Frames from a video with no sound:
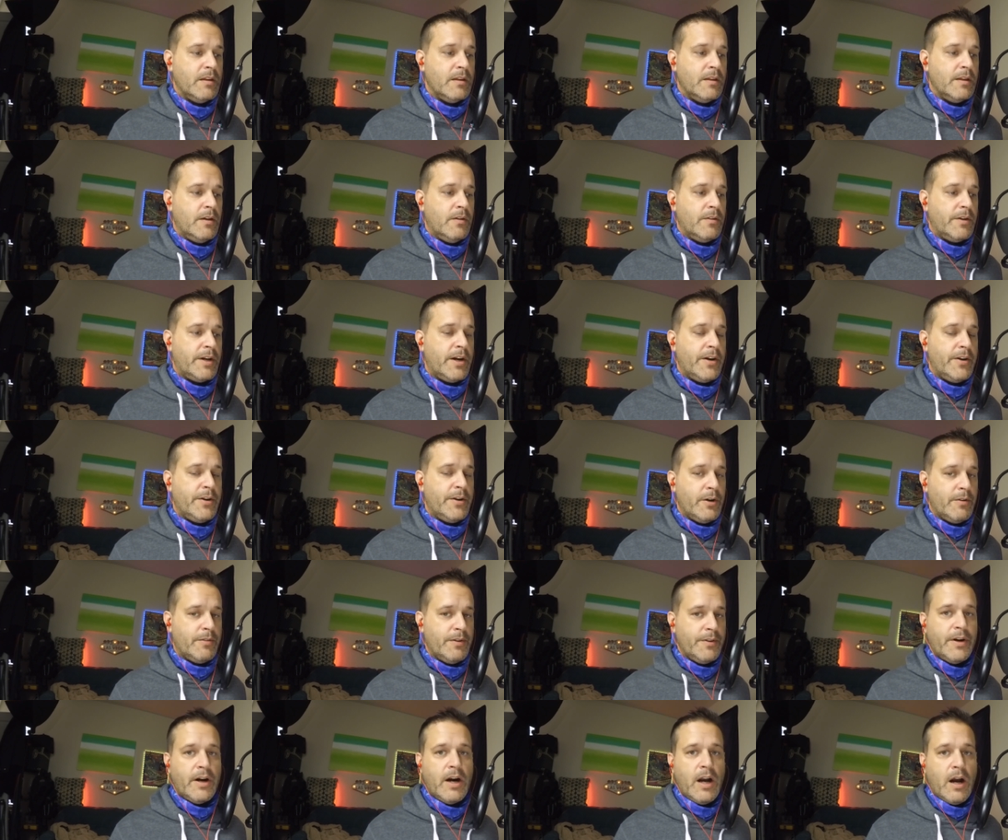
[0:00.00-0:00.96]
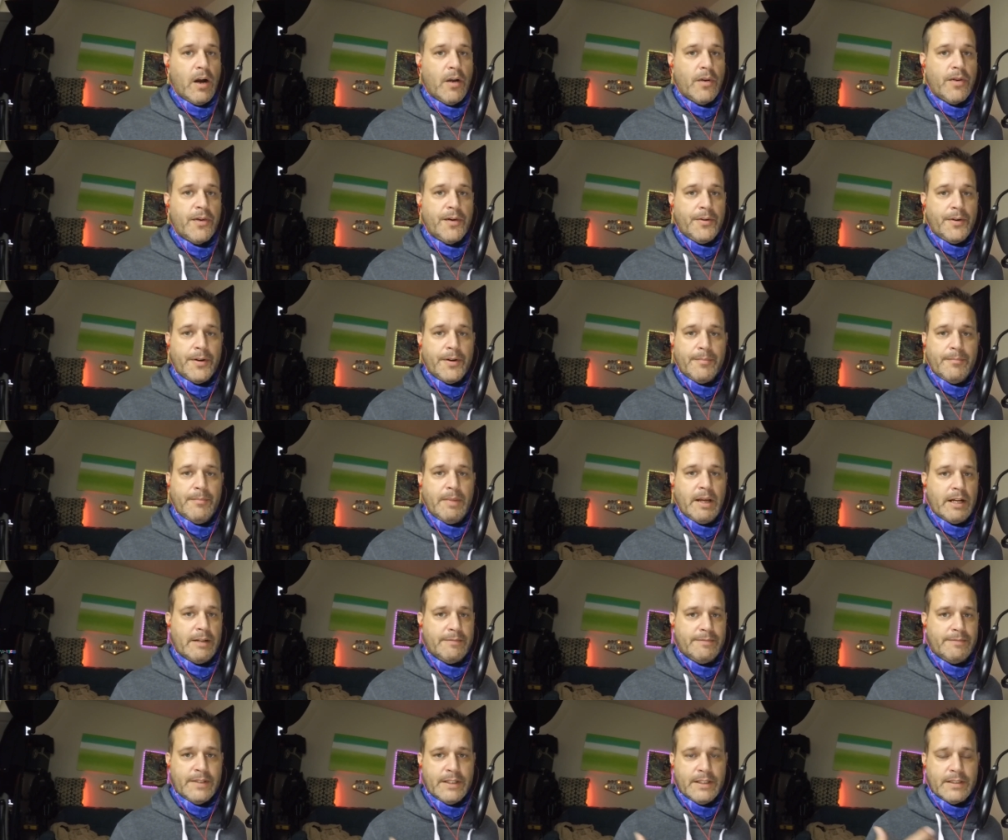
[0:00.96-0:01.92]
you know, carry over their health and their
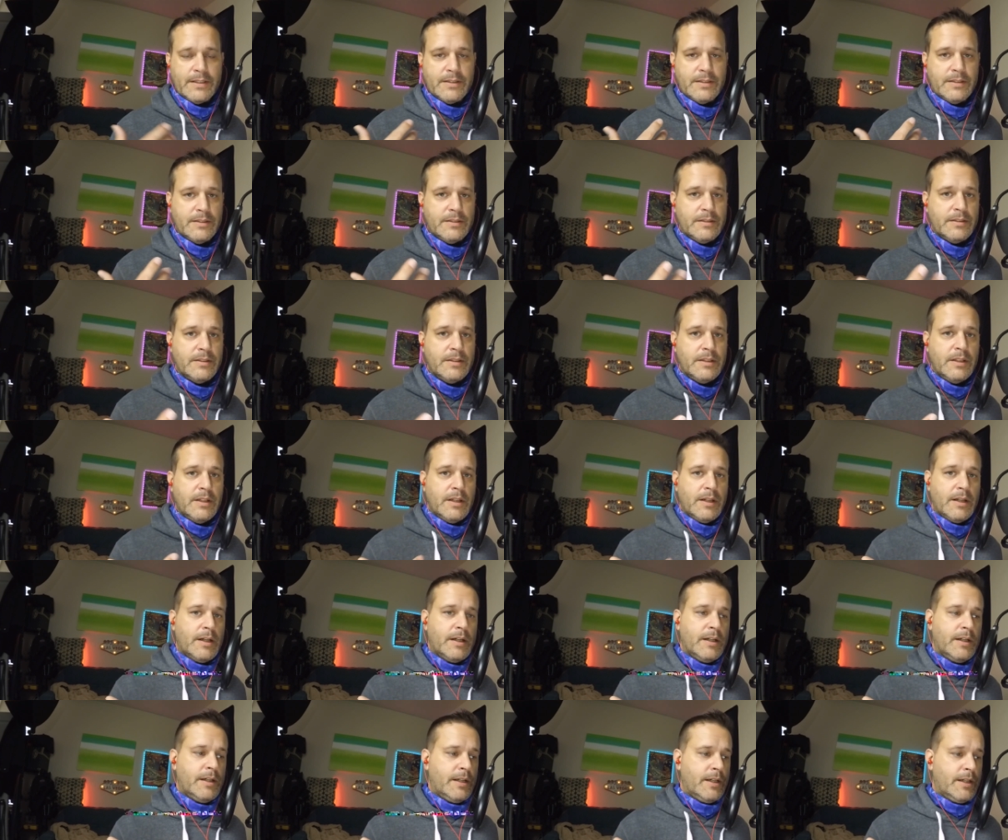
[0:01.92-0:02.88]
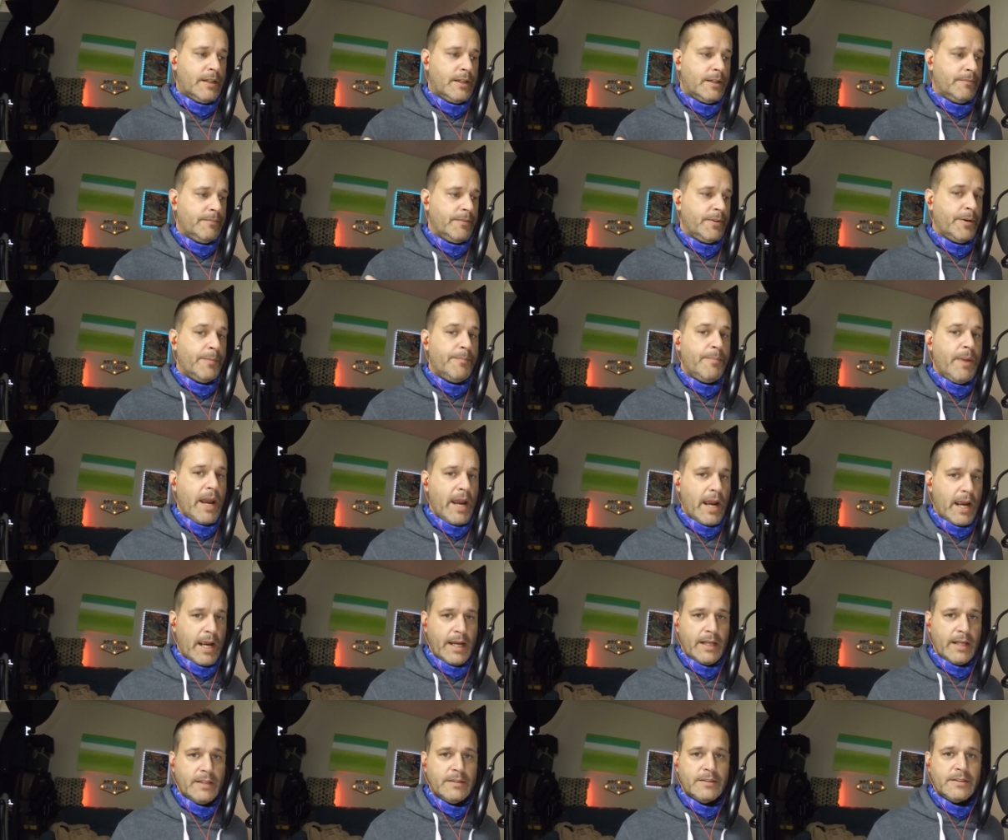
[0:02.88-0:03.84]
benefits and their
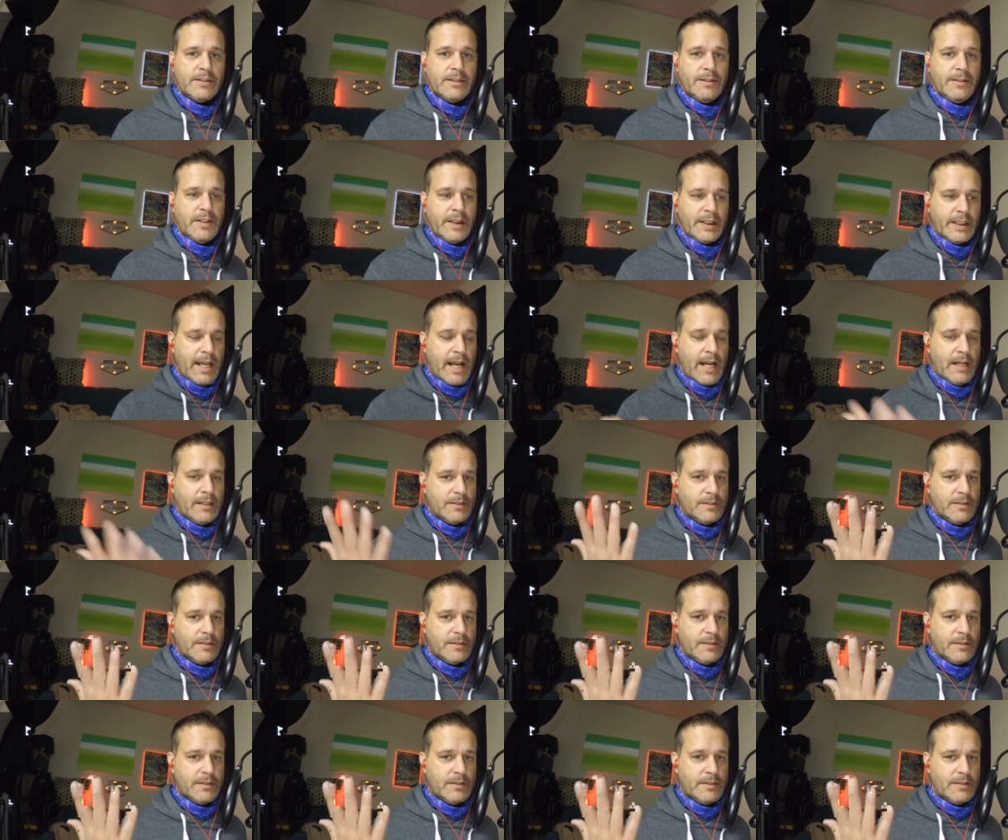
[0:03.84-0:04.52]
pay and stuff like that.